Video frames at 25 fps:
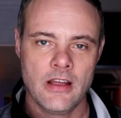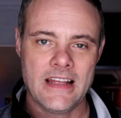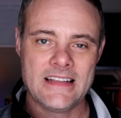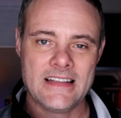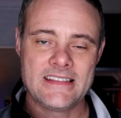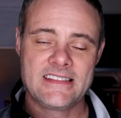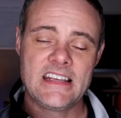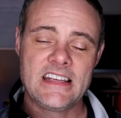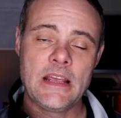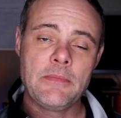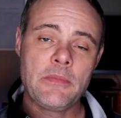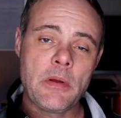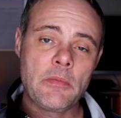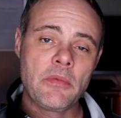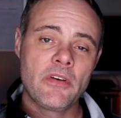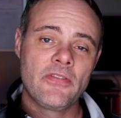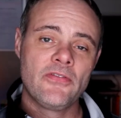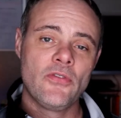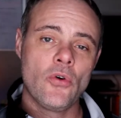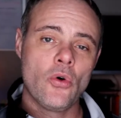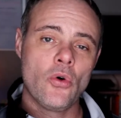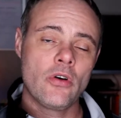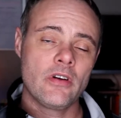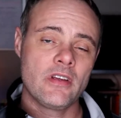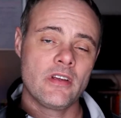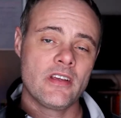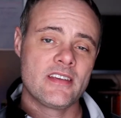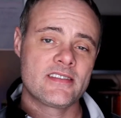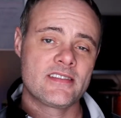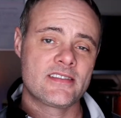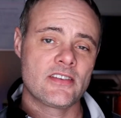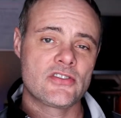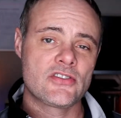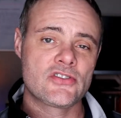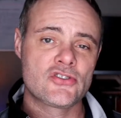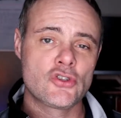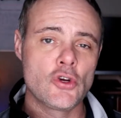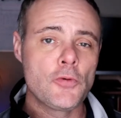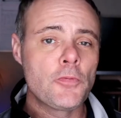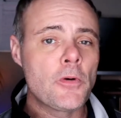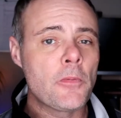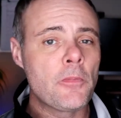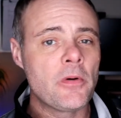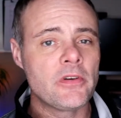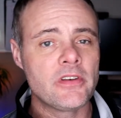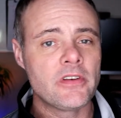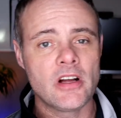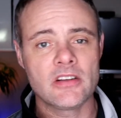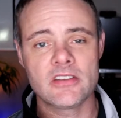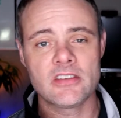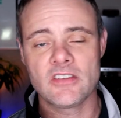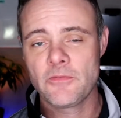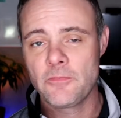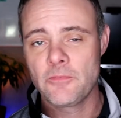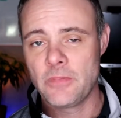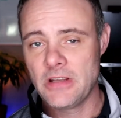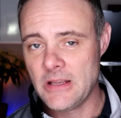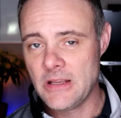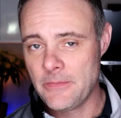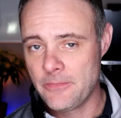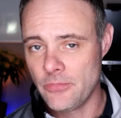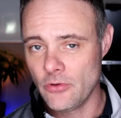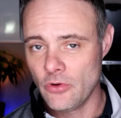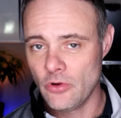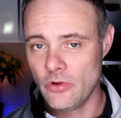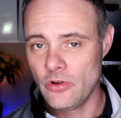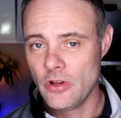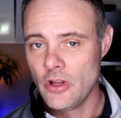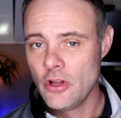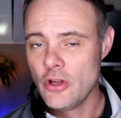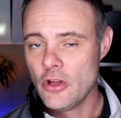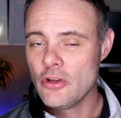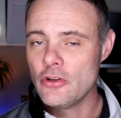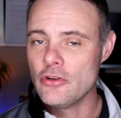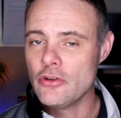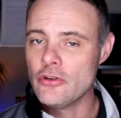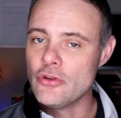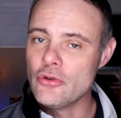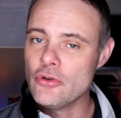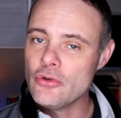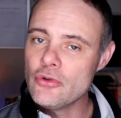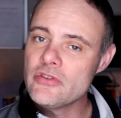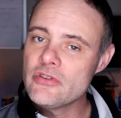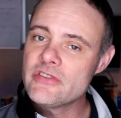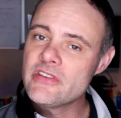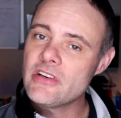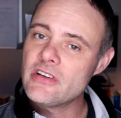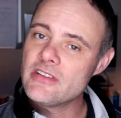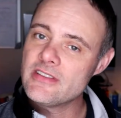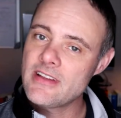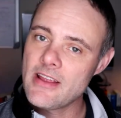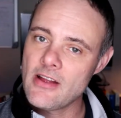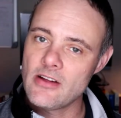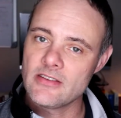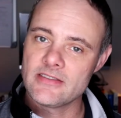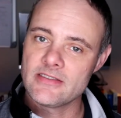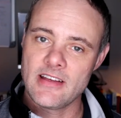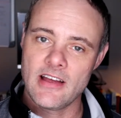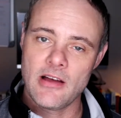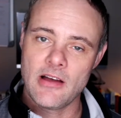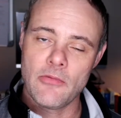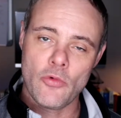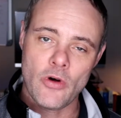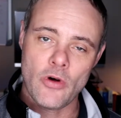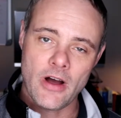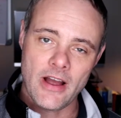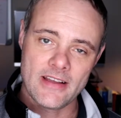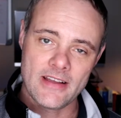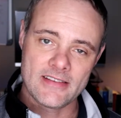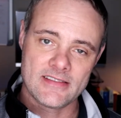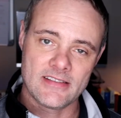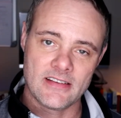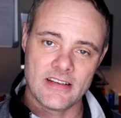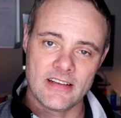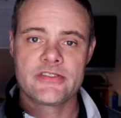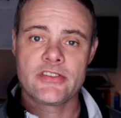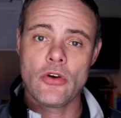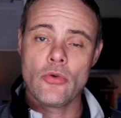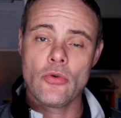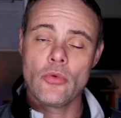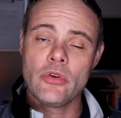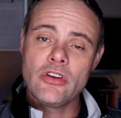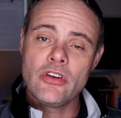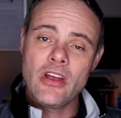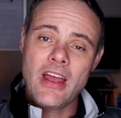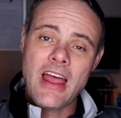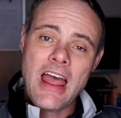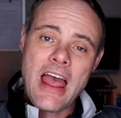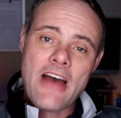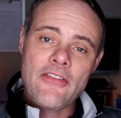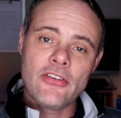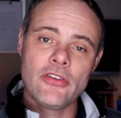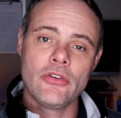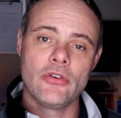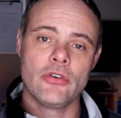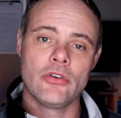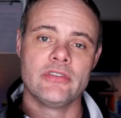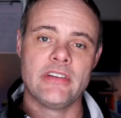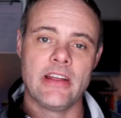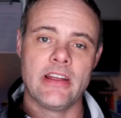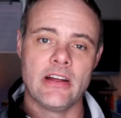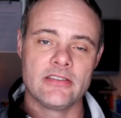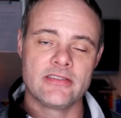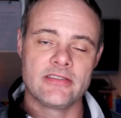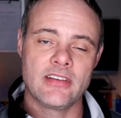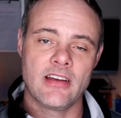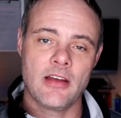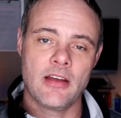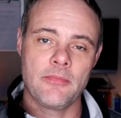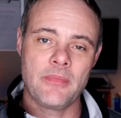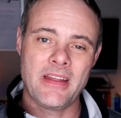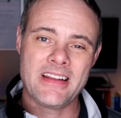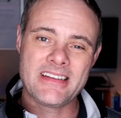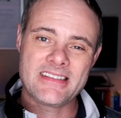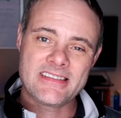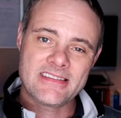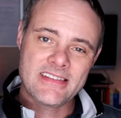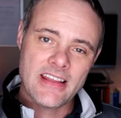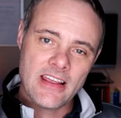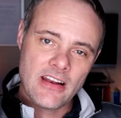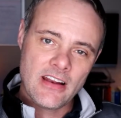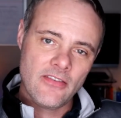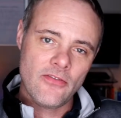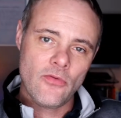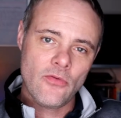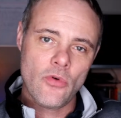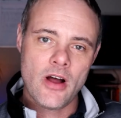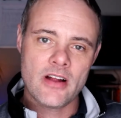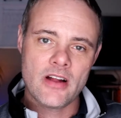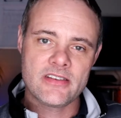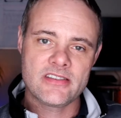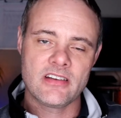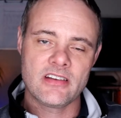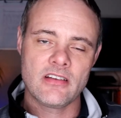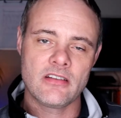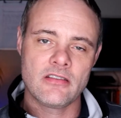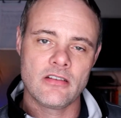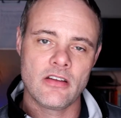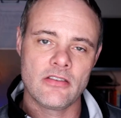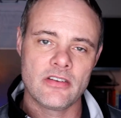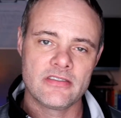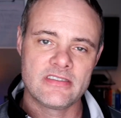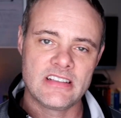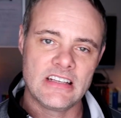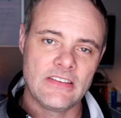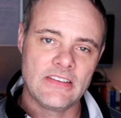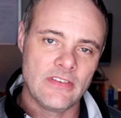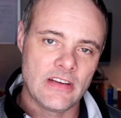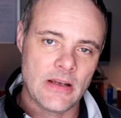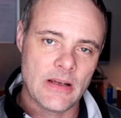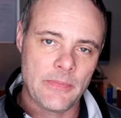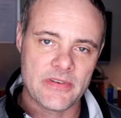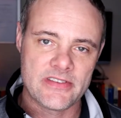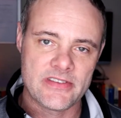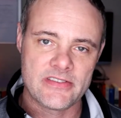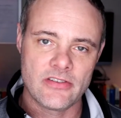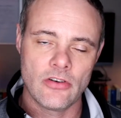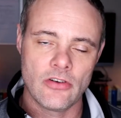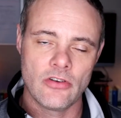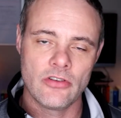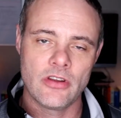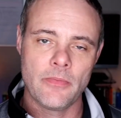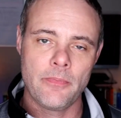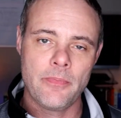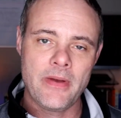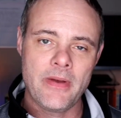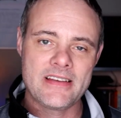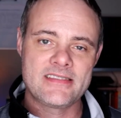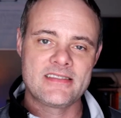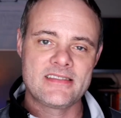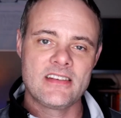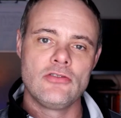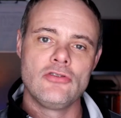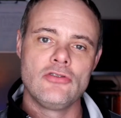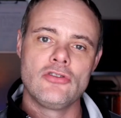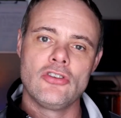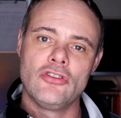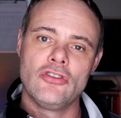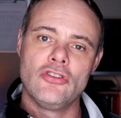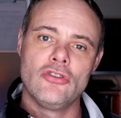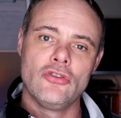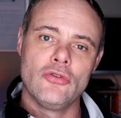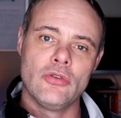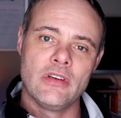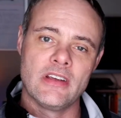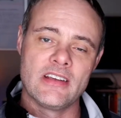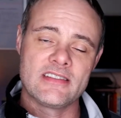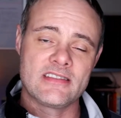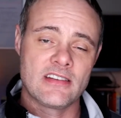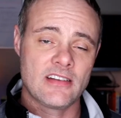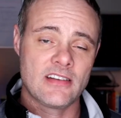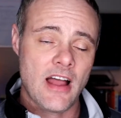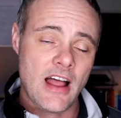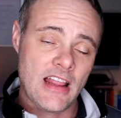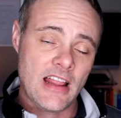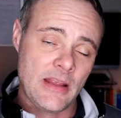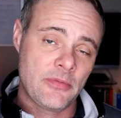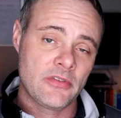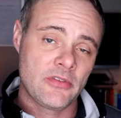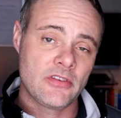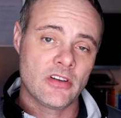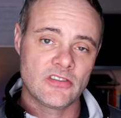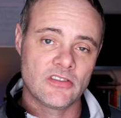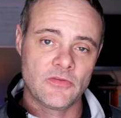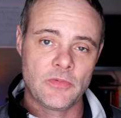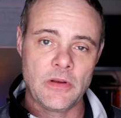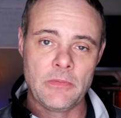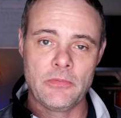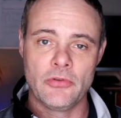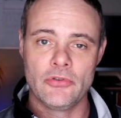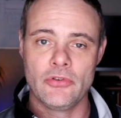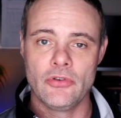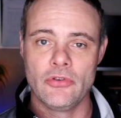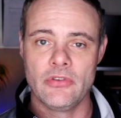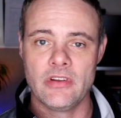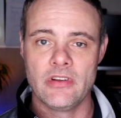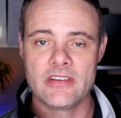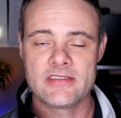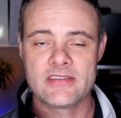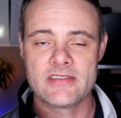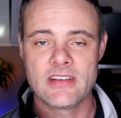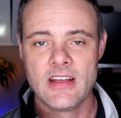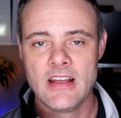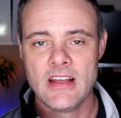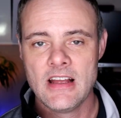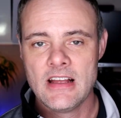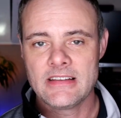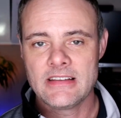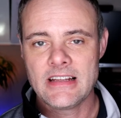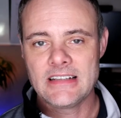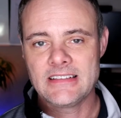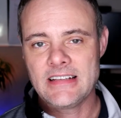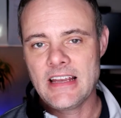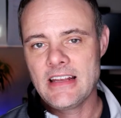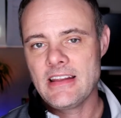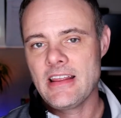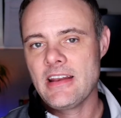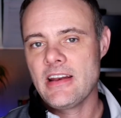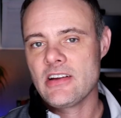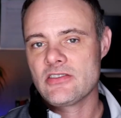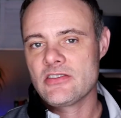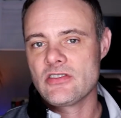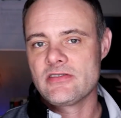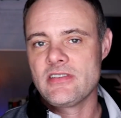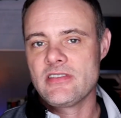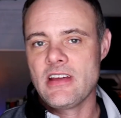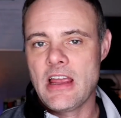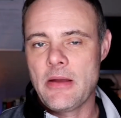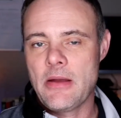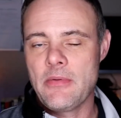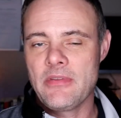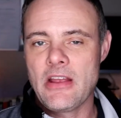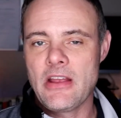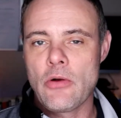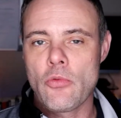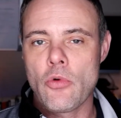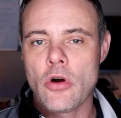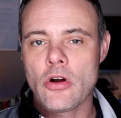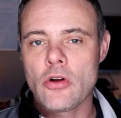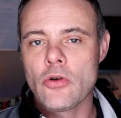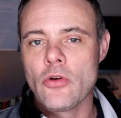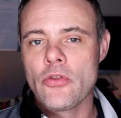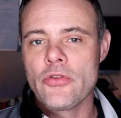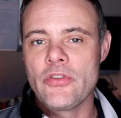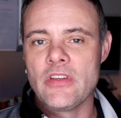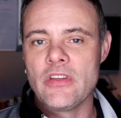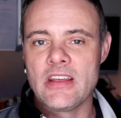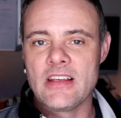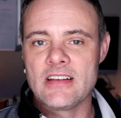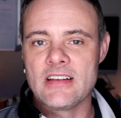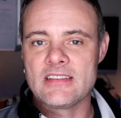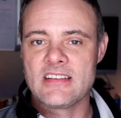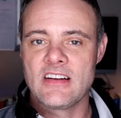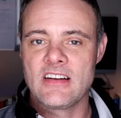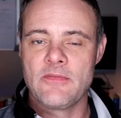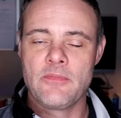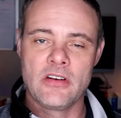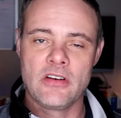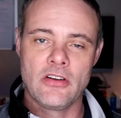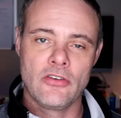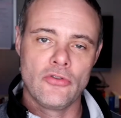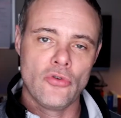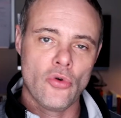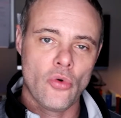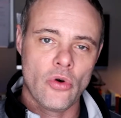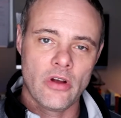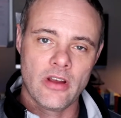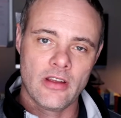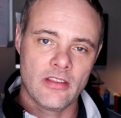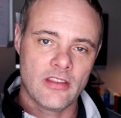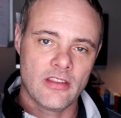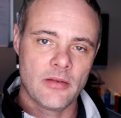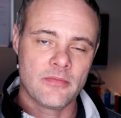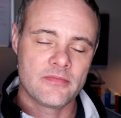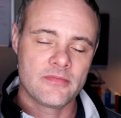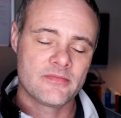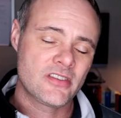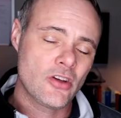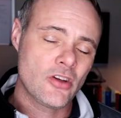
And tip number four is super productive people Use their downtime wisely. So when you have a little downtime, instead of watching another TV episode, the best thing you can do is, and highly productive people do this, they take that extra time and they work on things that have been annoying them.